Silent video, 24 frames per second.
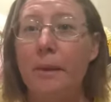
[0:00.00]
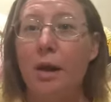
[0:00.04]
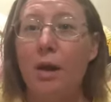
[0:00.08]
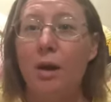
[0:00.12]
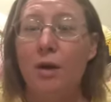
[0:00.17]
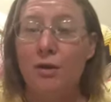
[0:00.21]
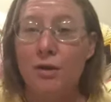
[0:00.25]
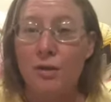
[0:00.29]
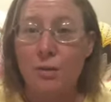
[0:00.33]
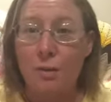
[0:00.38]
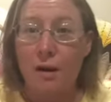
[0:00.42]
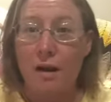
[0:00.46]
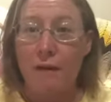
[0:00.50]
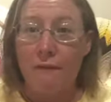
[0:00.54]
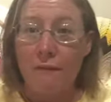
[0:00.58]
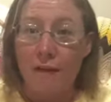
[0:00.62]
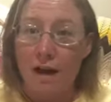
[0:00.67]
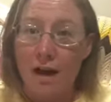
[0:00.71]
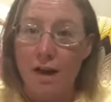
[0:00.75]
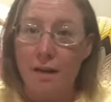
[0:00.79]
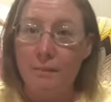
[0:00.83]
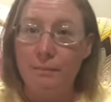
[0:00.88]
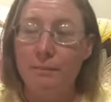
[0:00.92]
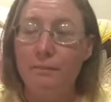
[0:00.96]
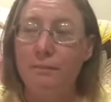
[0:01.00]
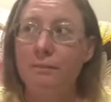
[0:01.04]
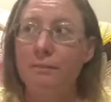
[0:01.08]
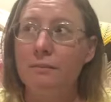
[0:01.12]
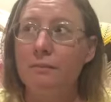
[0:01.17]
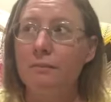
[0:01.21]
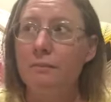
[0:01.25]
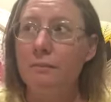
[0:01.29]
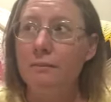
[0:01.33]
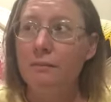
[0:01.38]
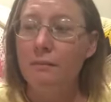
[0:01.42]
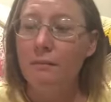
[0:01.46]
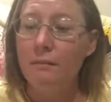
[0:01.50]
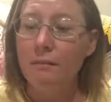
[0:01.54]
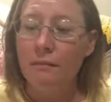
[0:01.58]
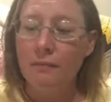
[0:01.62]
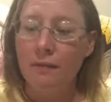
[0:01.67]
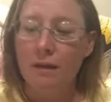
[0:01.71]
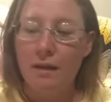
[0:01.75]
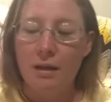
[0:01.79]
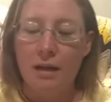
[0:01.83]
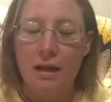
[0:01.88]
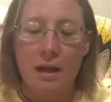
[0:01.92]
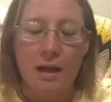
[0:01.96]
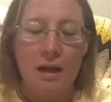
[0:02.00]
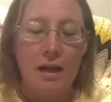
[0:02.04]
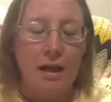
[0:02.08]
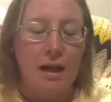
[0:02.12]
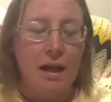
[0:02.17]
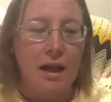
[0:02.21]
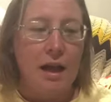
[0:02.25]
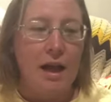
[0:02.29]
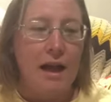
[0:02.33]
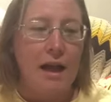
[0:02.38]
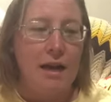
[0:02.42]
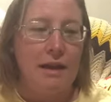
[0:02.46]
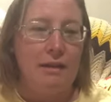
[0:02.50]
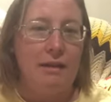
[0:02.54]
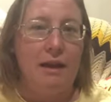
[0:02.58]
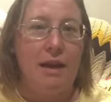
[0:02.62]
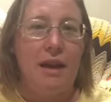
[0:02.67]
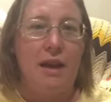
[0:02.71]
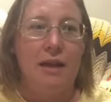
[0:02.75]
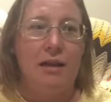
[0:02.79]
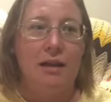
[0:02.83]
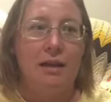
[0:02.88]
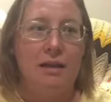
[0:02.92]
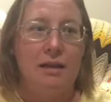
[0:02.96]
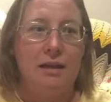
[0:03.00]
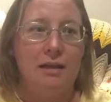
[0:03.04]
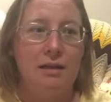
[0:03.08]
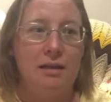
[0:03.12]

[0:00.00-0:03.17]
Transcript: onto our farm, and then